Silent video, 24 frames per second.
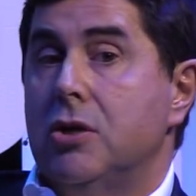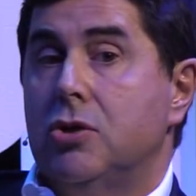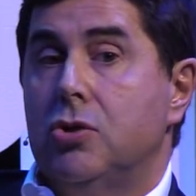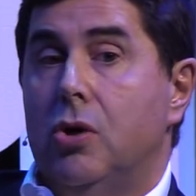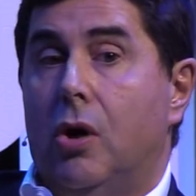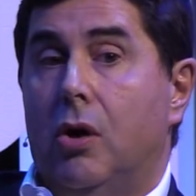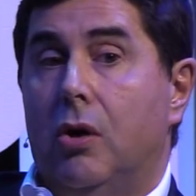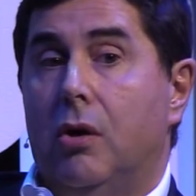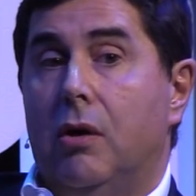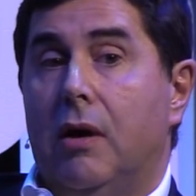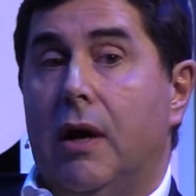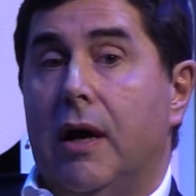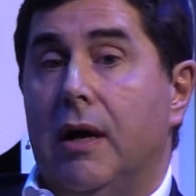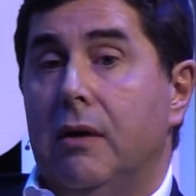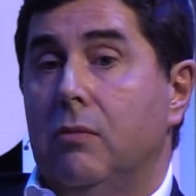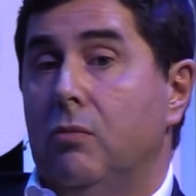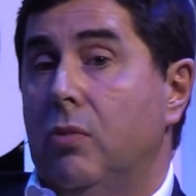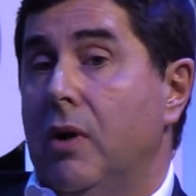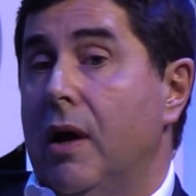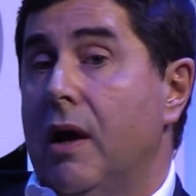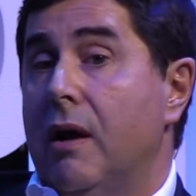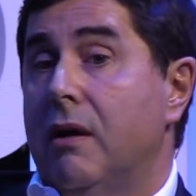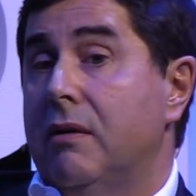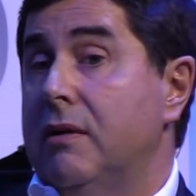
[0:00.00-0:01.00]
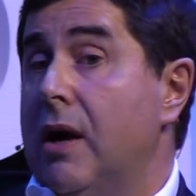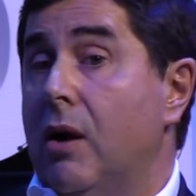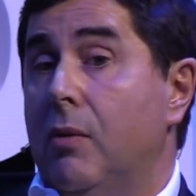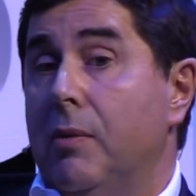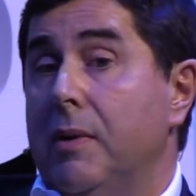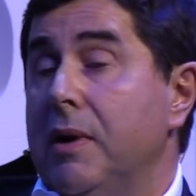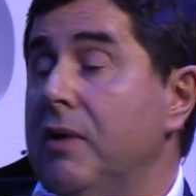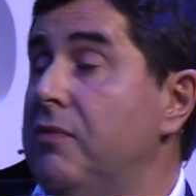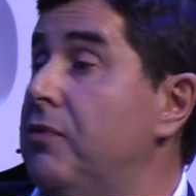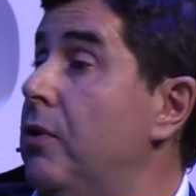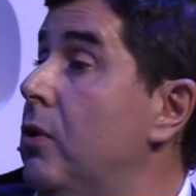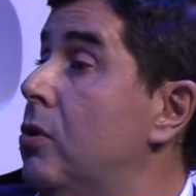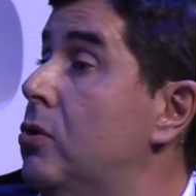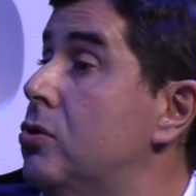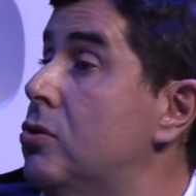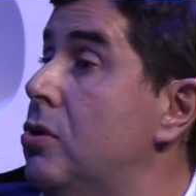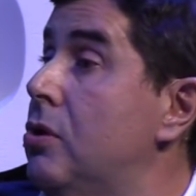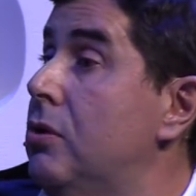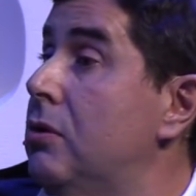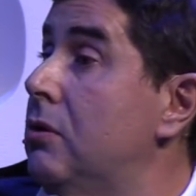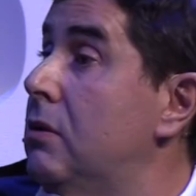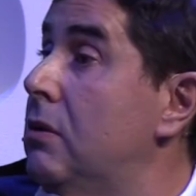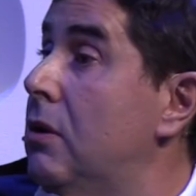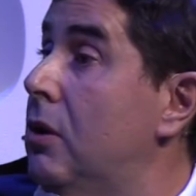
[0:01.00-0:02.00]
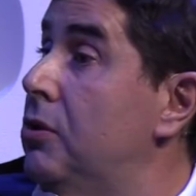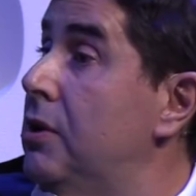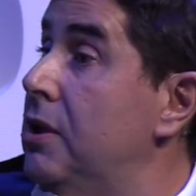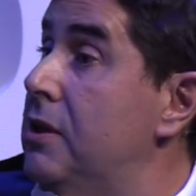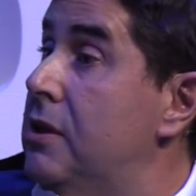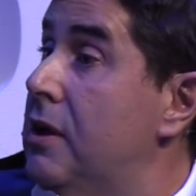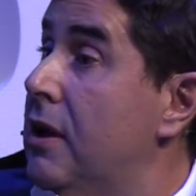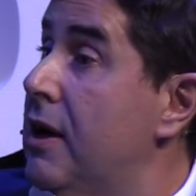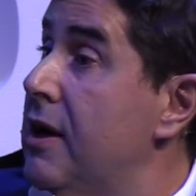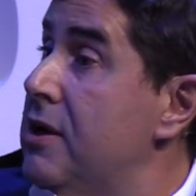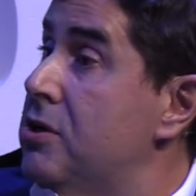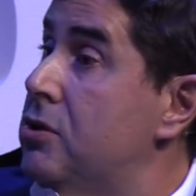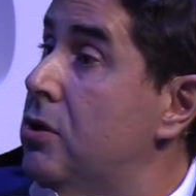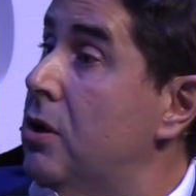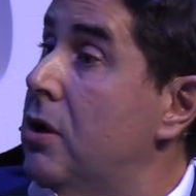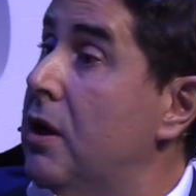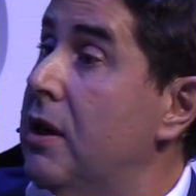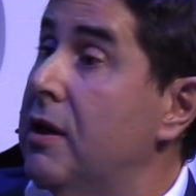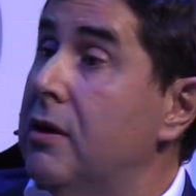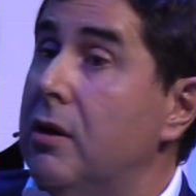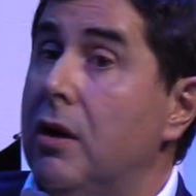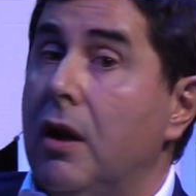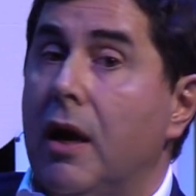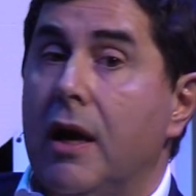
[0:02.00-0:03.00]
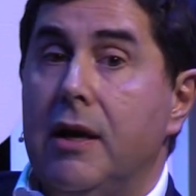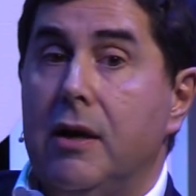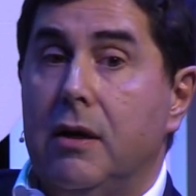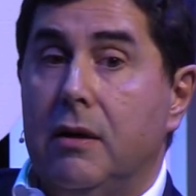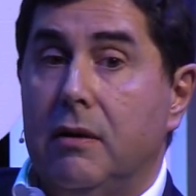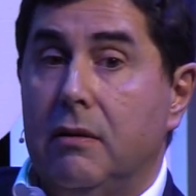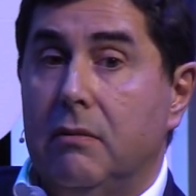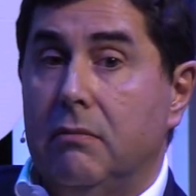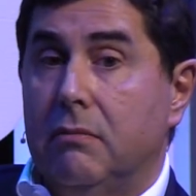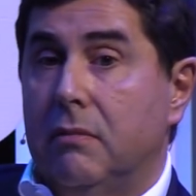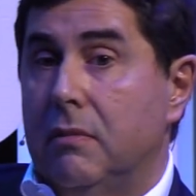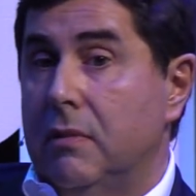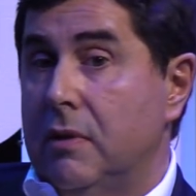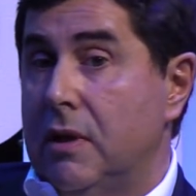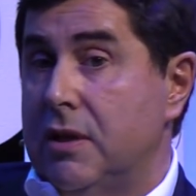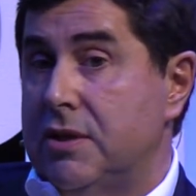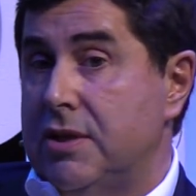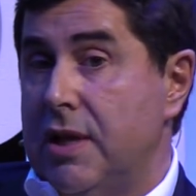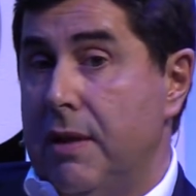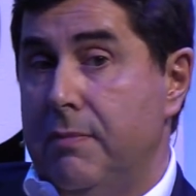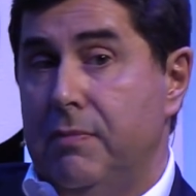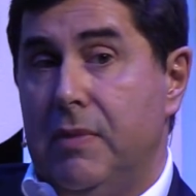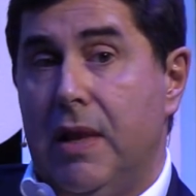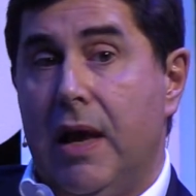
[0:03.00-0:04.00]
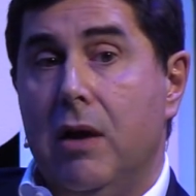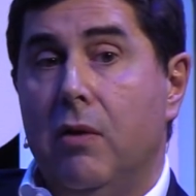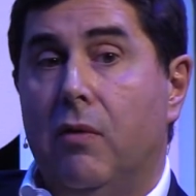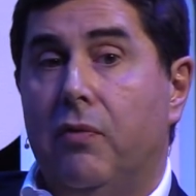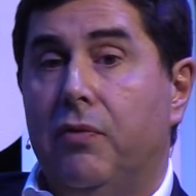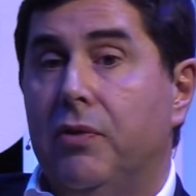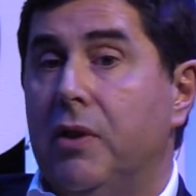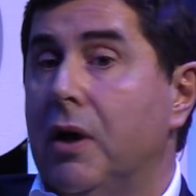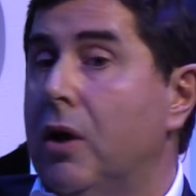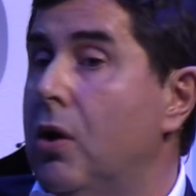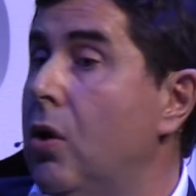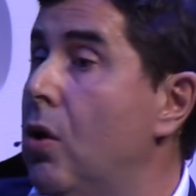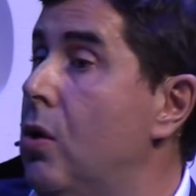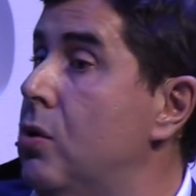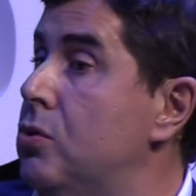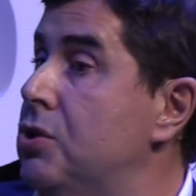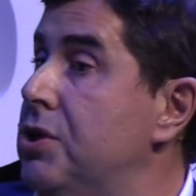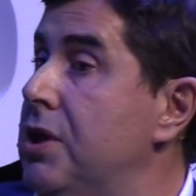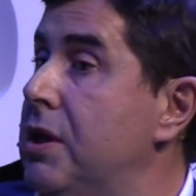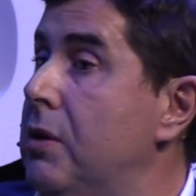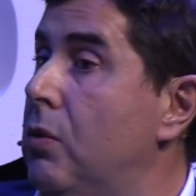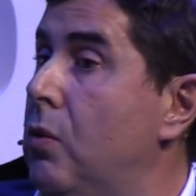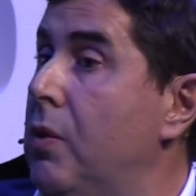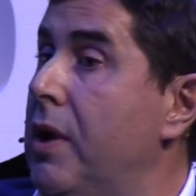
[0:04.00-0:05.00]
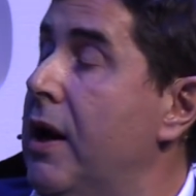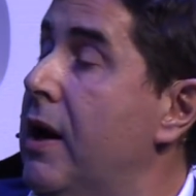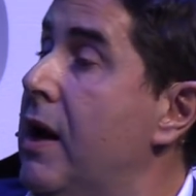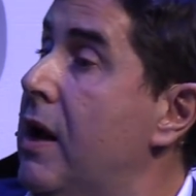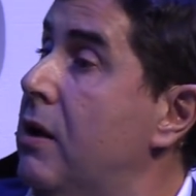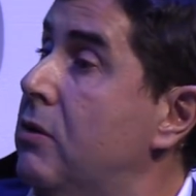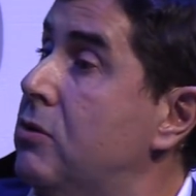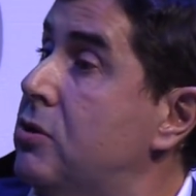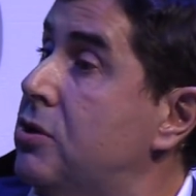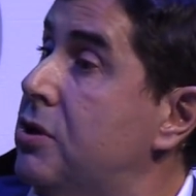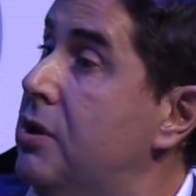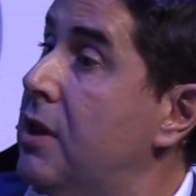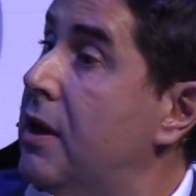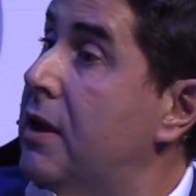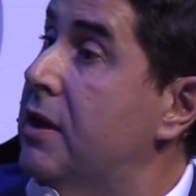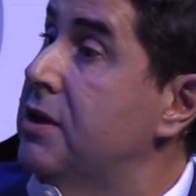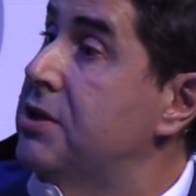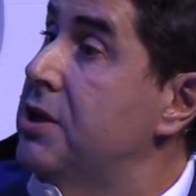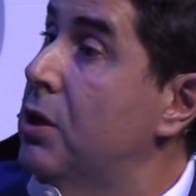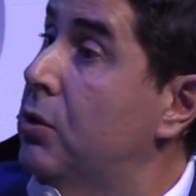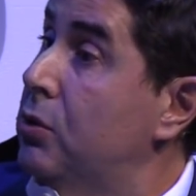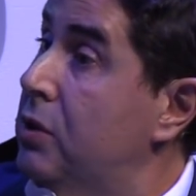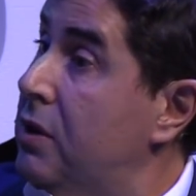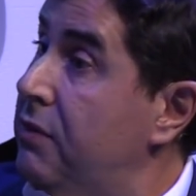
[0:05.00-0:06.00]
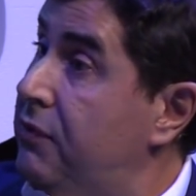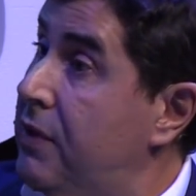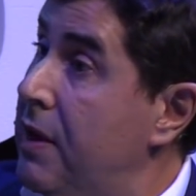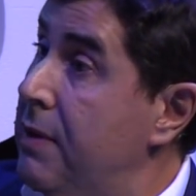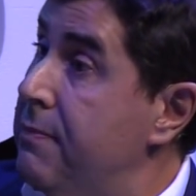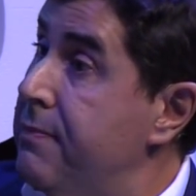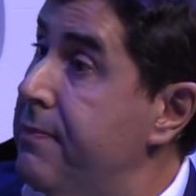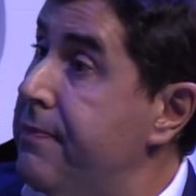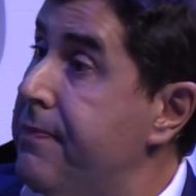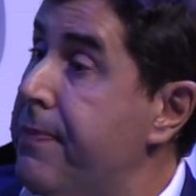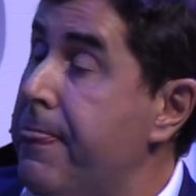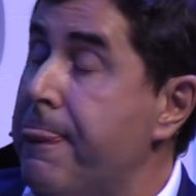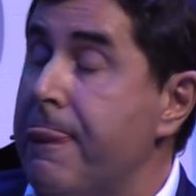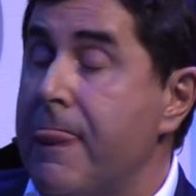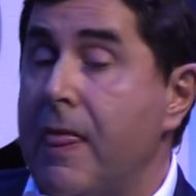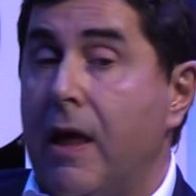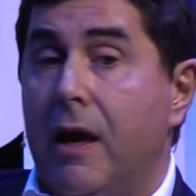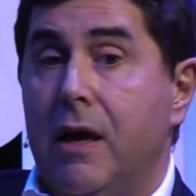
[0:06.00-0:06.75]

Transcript: And we are now very focused on the integration. In the same day of the closing, we announced the executive team.